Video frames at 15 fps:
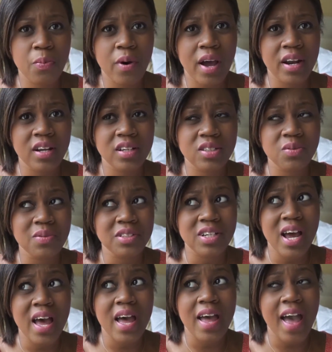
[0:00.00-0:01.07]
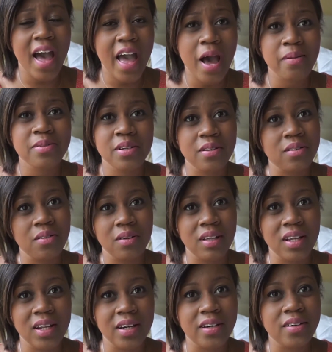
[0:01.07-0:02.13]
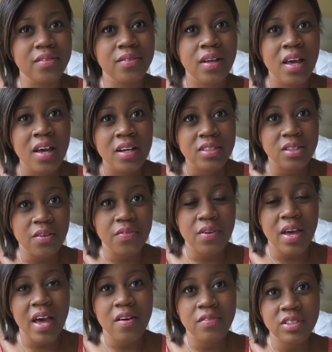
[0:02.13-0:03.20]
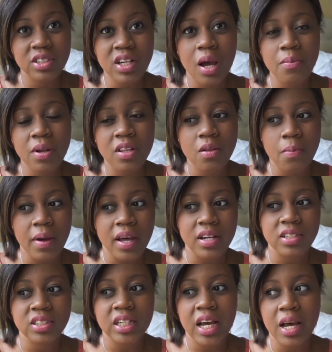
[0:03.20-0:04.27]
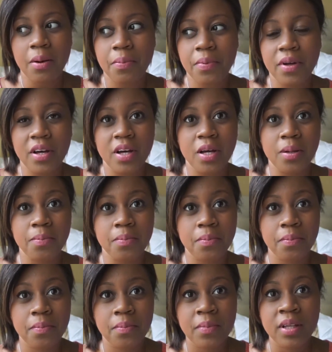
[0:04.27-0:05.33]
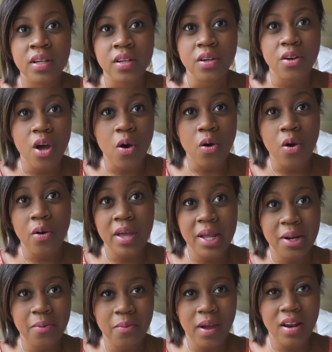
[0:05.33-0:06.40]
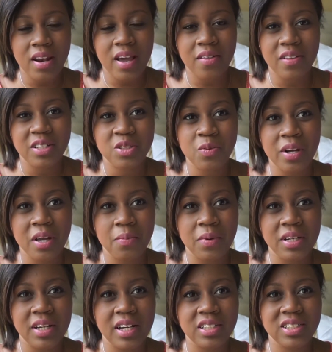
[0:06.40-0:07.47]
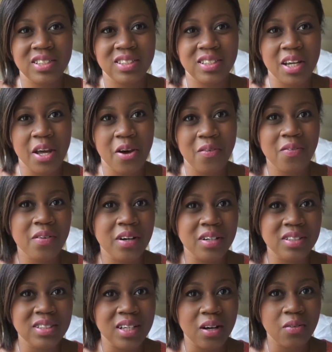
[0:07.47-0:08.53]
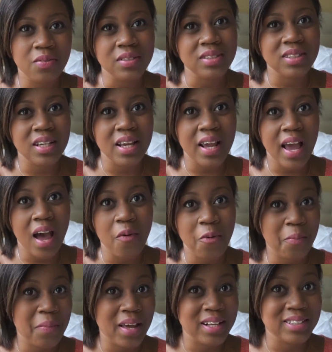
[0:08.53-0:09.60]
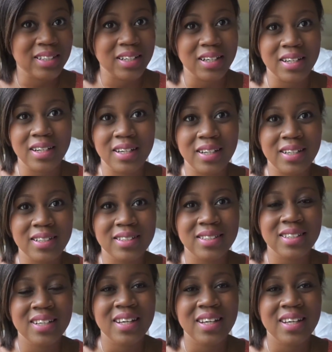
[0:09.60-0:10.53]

products, which I absolutely love. So if you haven't shopped at the Body Shop, you know, go ahead and write down these recommendations and go for yourself and see how amazing it is.